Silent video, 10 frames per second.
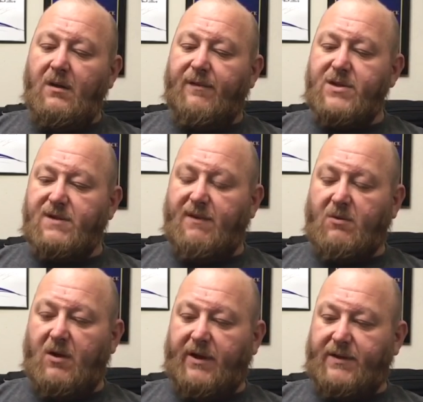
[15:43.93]
First of all,
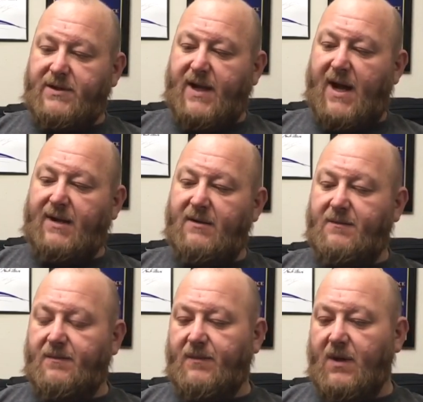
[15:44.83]
we're looking at the stock.
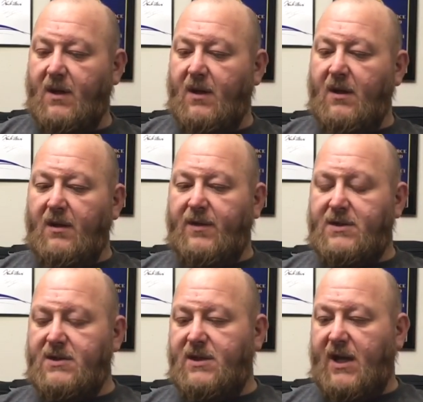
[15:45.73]

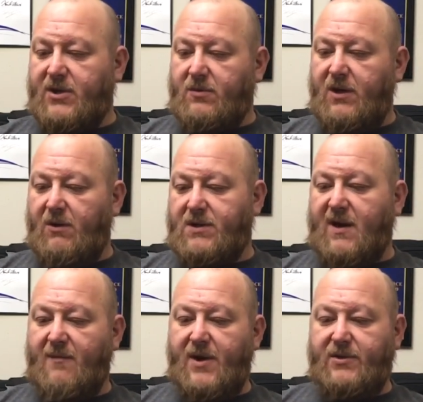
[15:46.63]
This is the actual U.S.
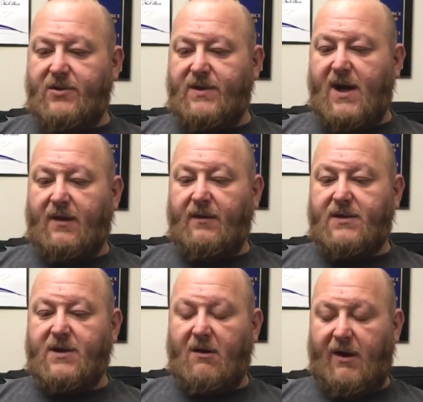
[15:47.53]
government issue stock
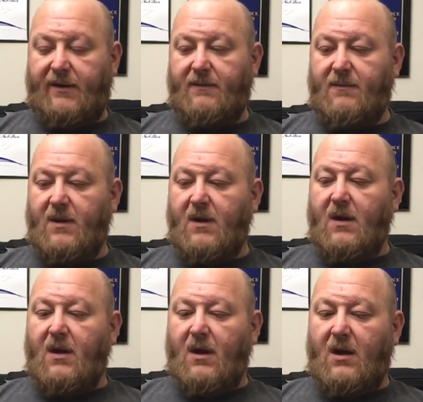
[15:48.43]
that's current.
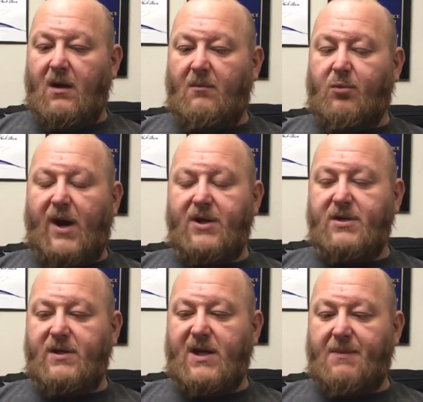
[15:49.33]
Prior to
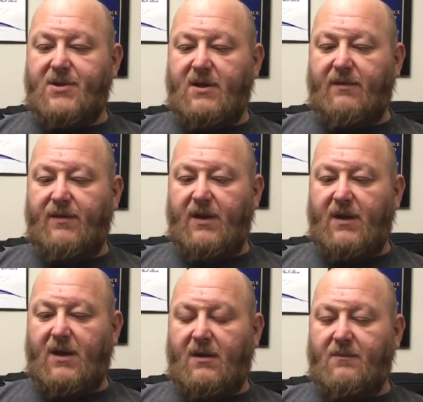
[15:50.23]
the adoption of the
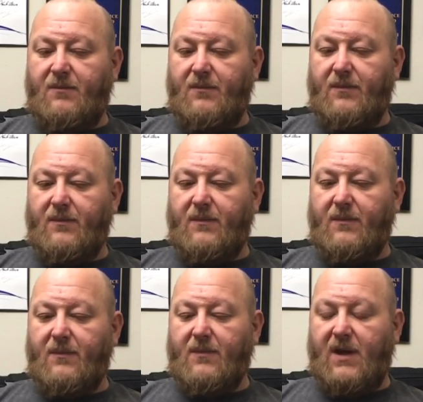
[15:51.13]

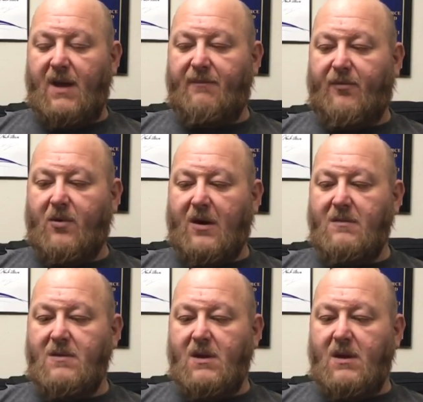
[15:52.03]
M4,
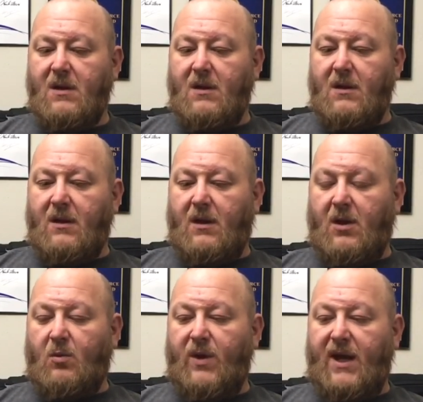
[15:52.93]

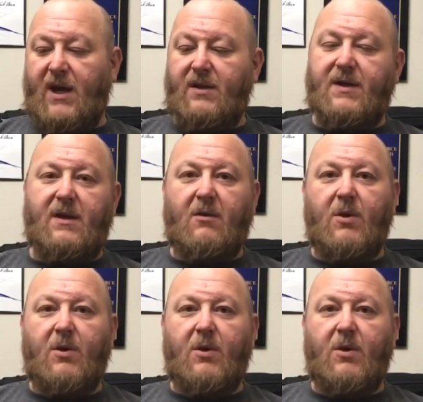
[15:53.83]
we had the